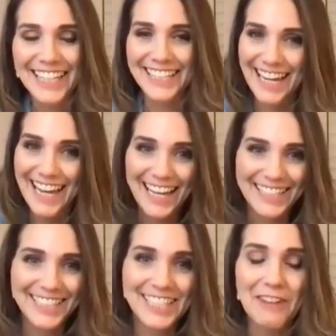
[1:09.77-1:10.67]
Yeah,
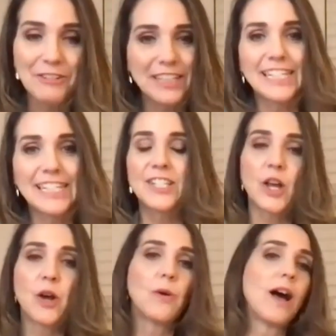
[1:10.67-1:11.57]
definitely.
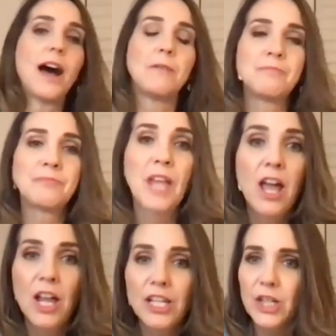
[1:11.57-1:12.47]
So,
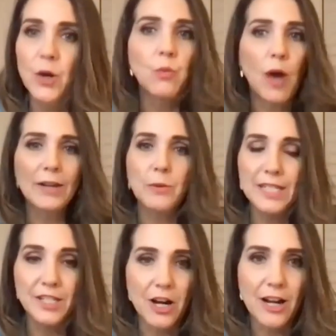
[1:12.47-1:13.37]
why don't we
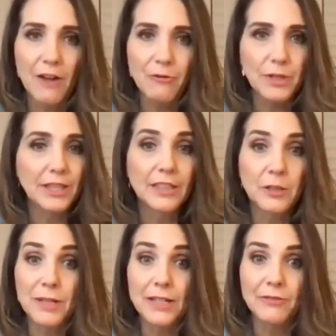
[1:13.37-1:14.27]
start off with a
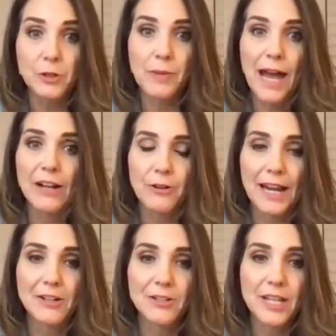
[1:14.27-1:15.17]
little bit of your
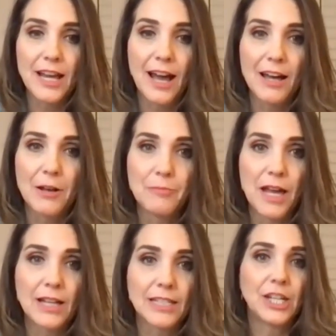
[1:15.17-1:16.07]
background?
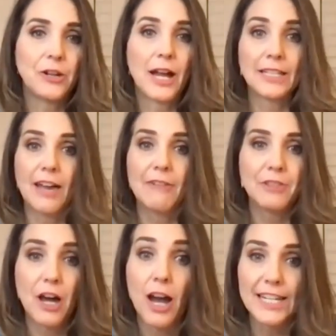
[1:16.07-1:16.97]
I'd love for
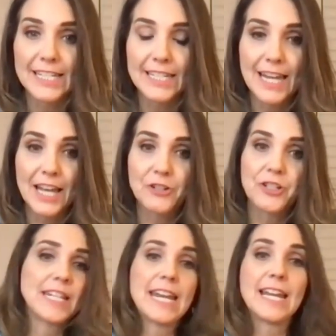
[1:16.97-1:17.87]
the audience to
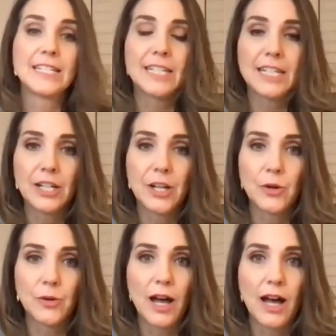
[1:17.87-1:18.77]
understand,
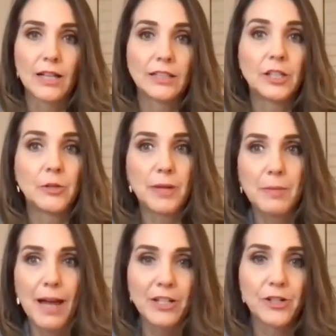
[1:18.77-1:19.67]
a little bit
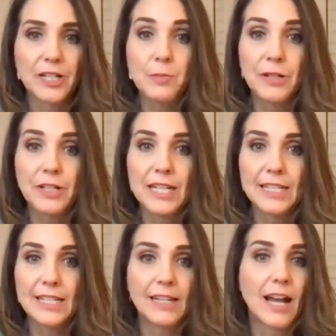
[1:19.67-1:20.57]
about your
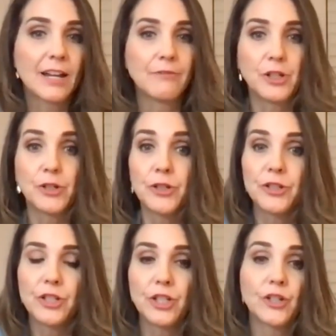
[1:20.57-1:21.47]
experience and kind of
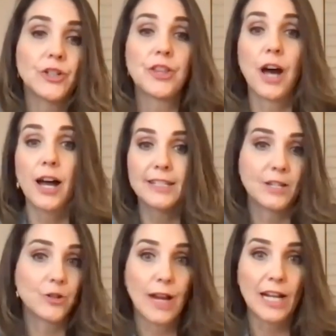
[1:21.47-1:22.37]
your thoughts
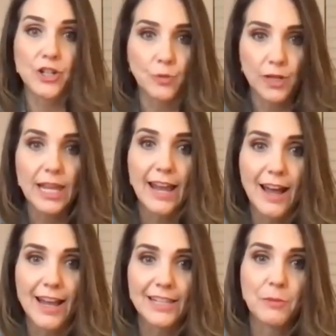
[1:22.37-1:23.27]
and direction with
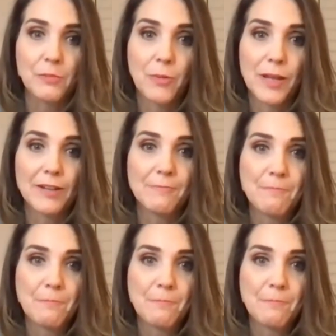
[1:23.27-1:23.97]
AI at the moment.